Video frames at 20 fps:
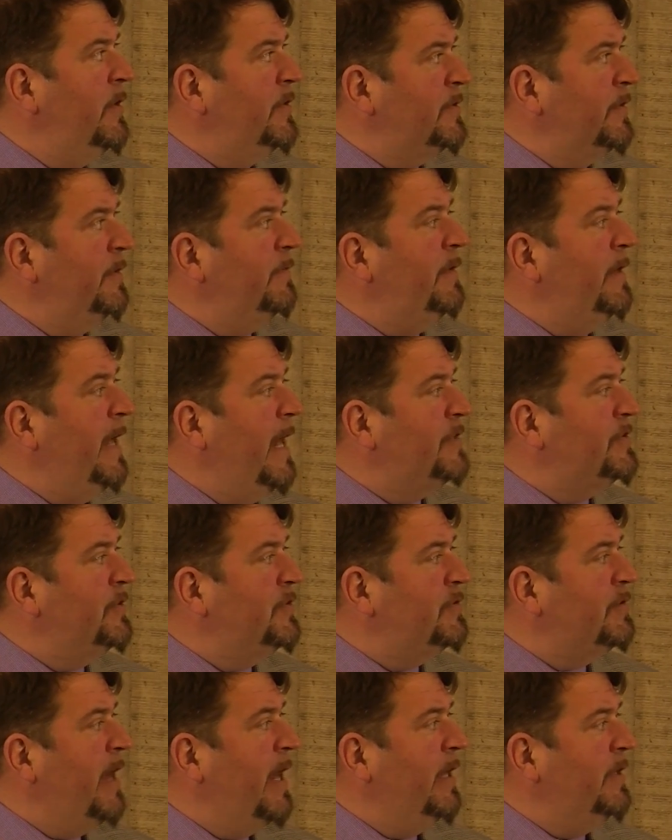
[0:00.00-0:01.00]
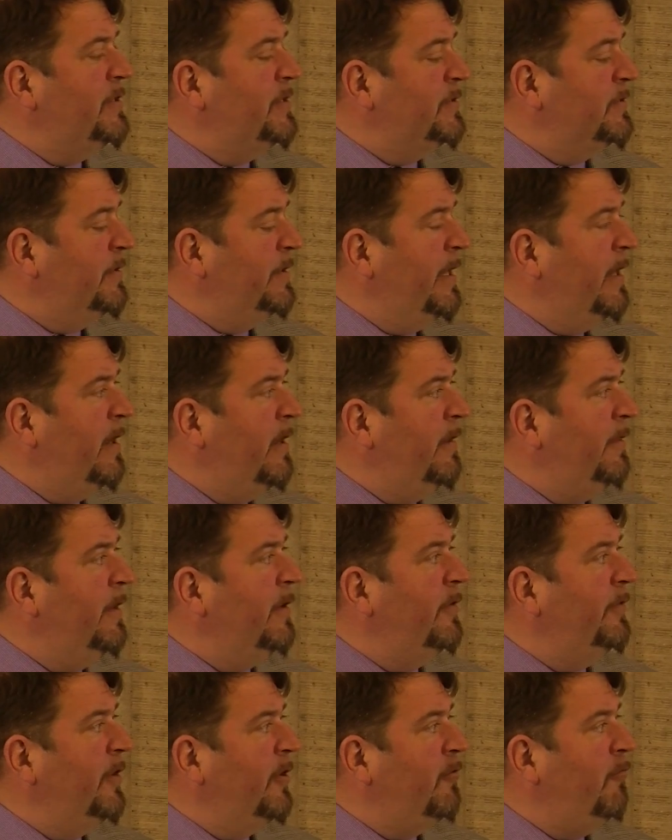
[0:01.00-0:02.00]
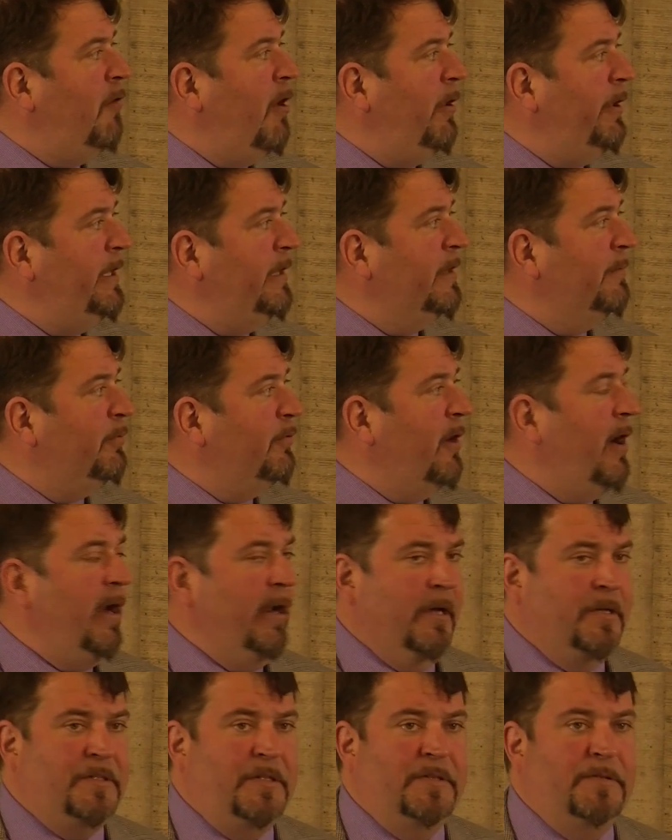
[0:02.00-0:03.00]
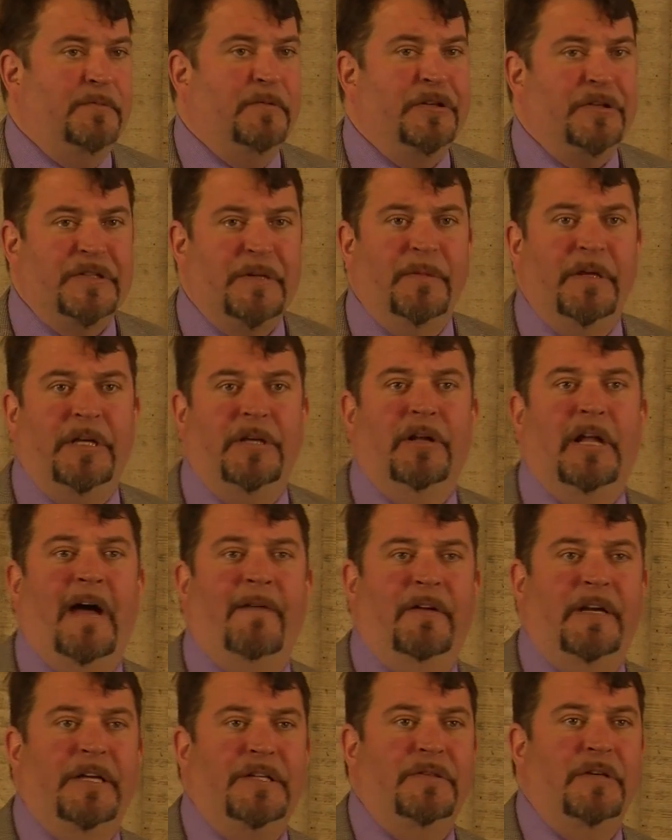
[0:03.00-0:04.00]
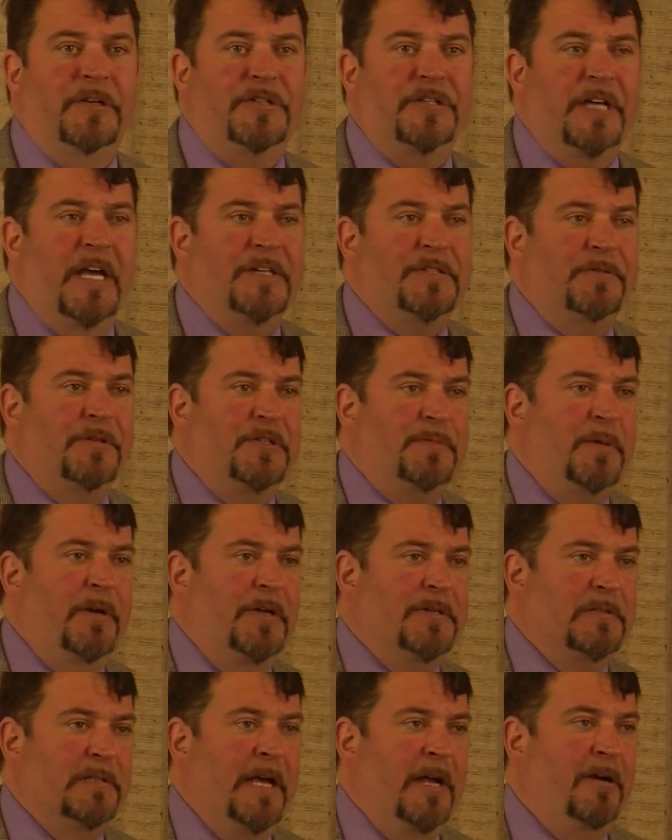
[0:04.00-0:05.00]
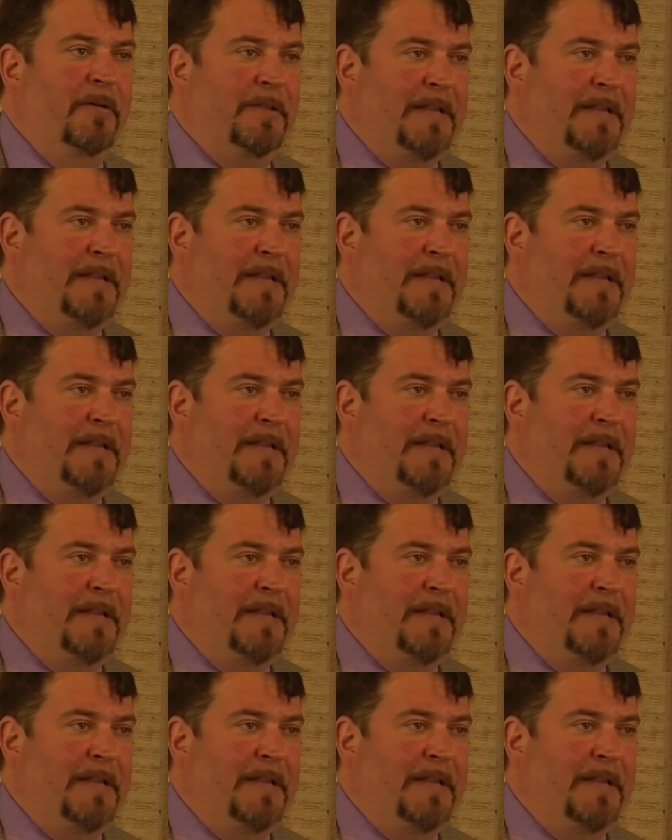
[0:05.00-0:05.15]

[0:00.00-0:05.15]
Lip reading: So the exit strategies are there. The quality of the products is something you'll have a chance to experience later.